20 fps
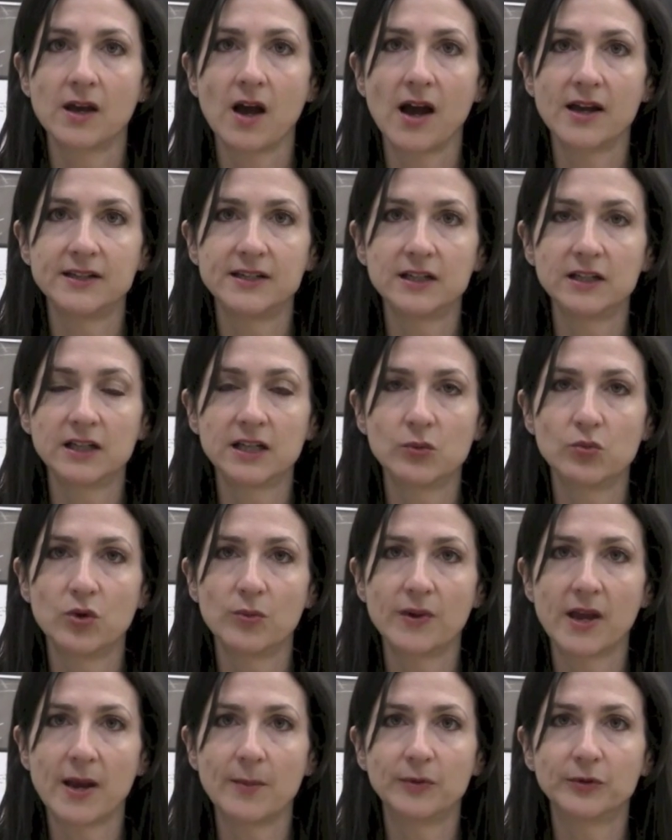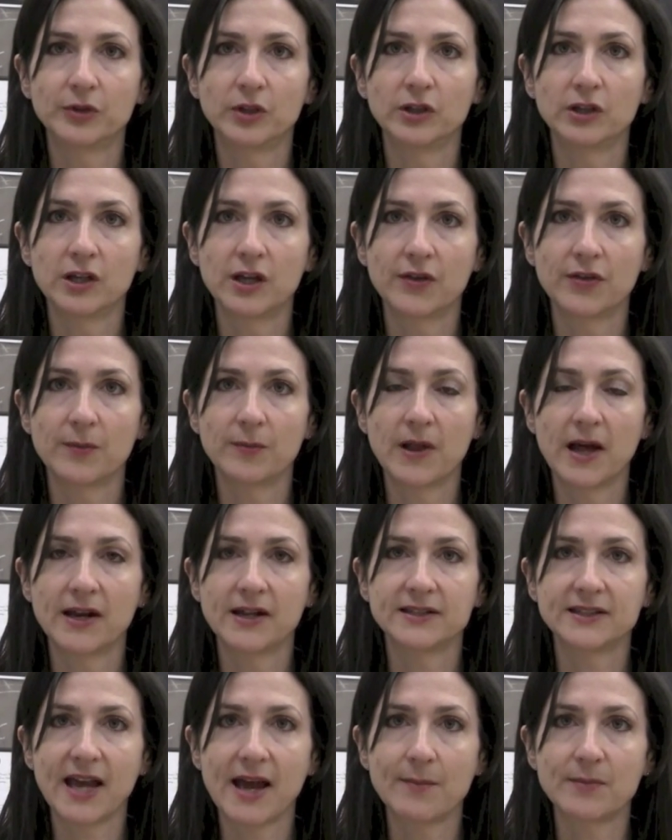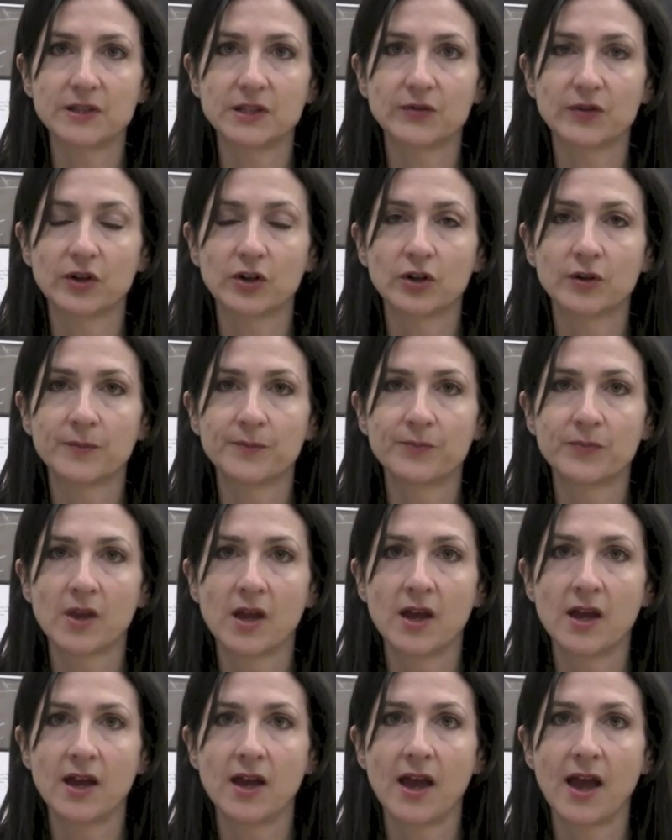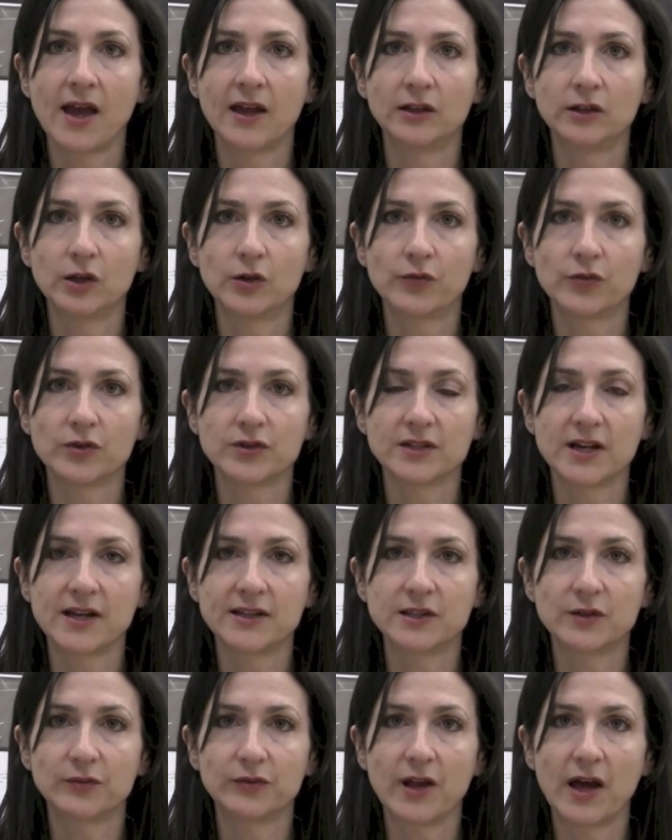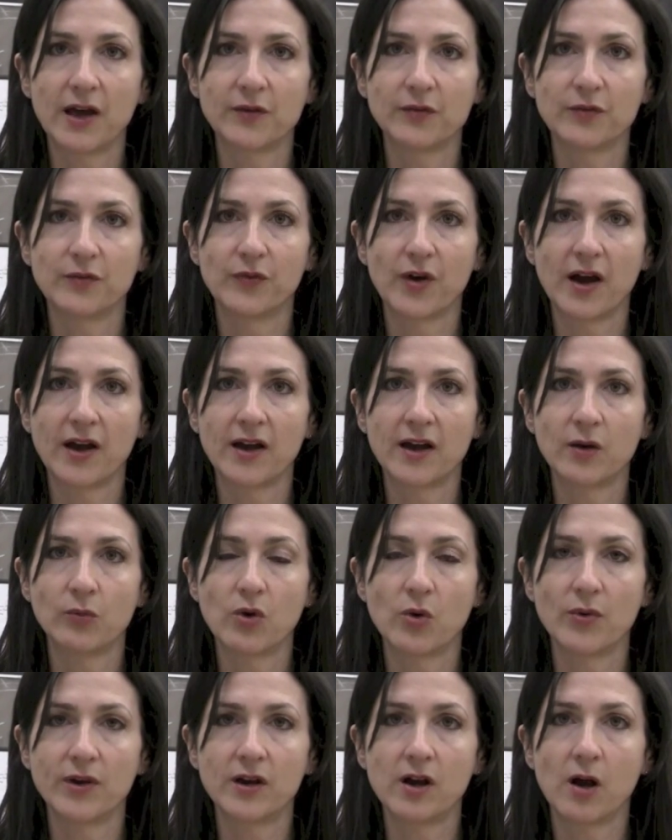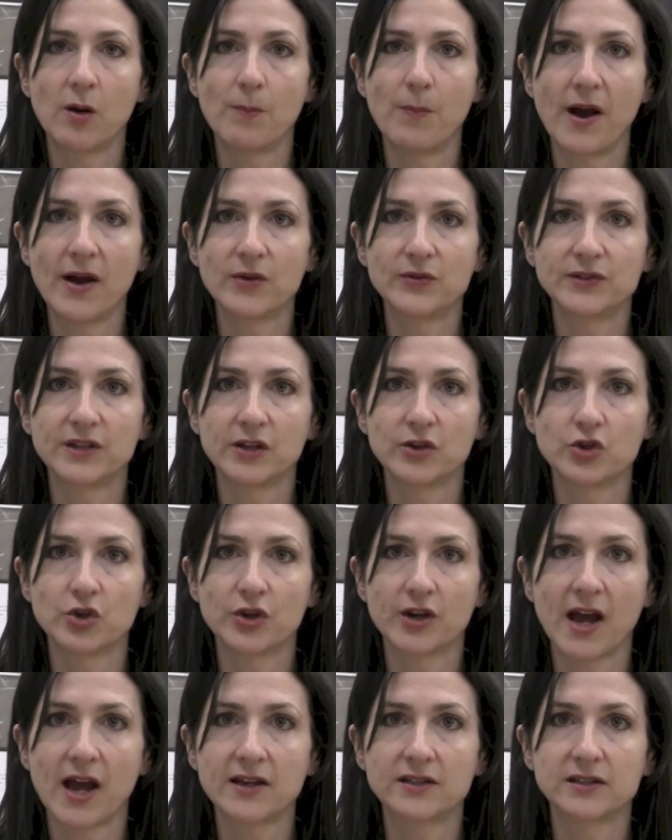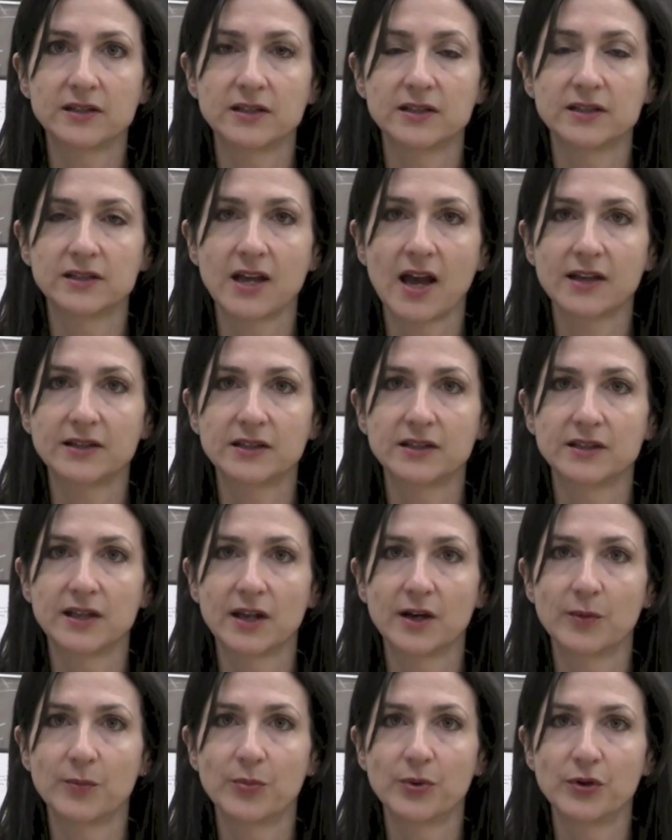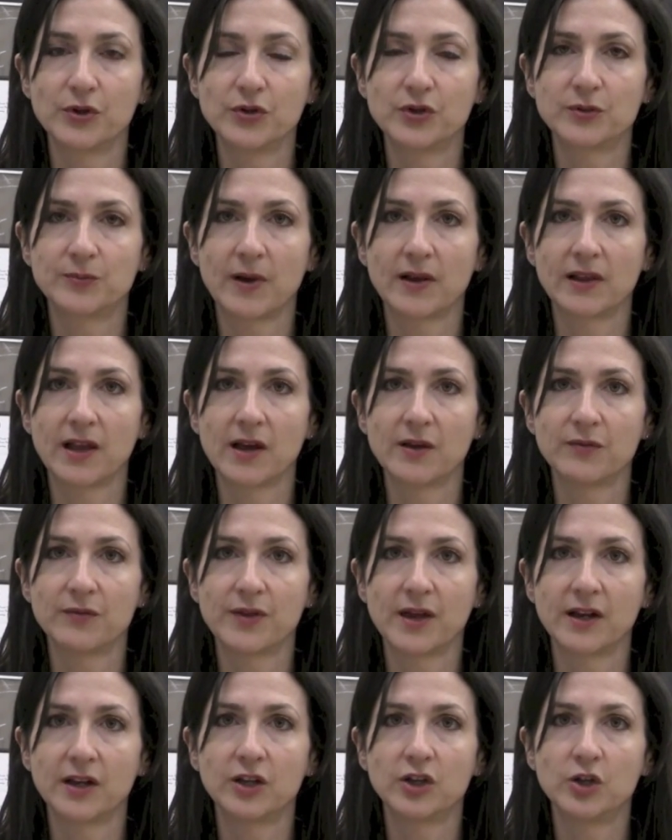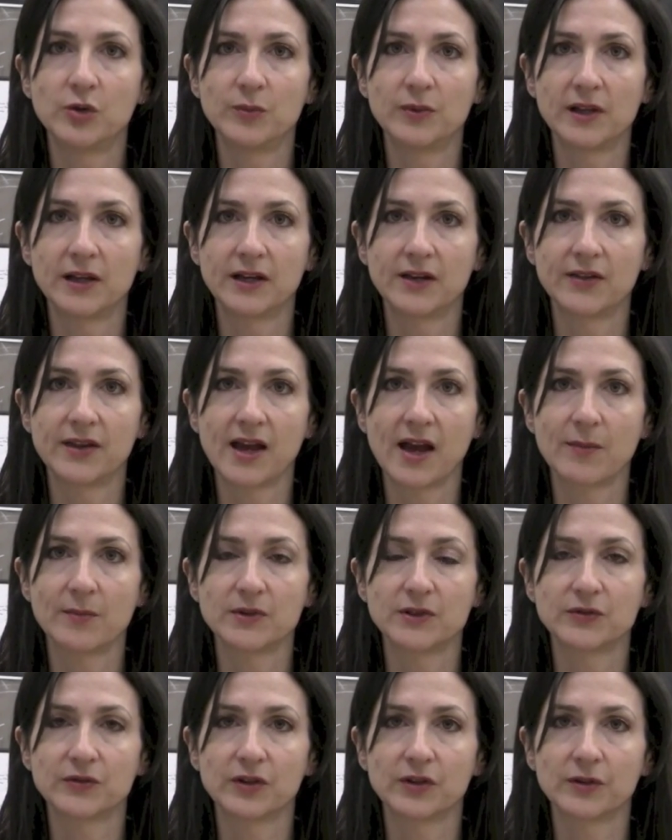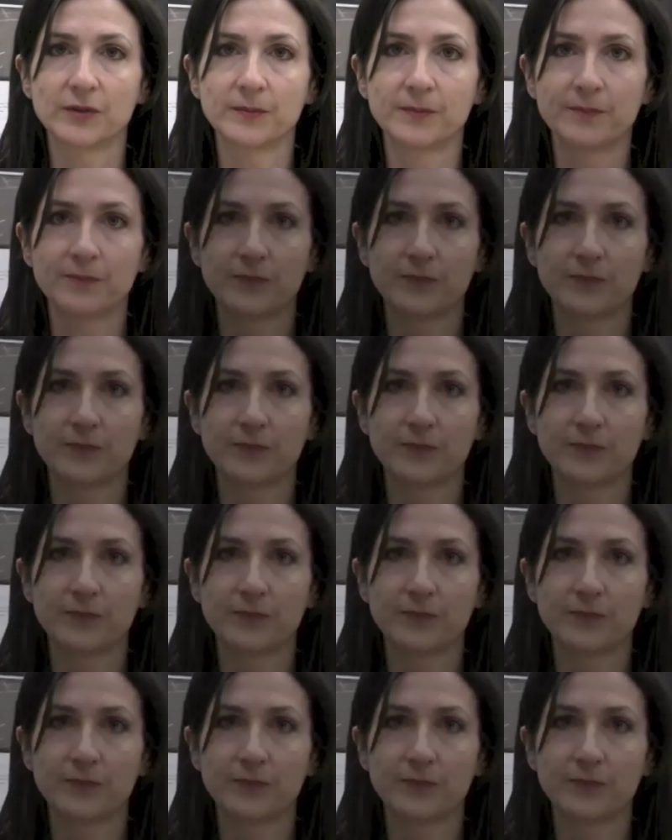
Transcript: Ideally, we'll be able to look at the planet's atmosphere and look for signs of life via what we call biosignature gases, gases that are produced by life that accumulate in the atmosphere.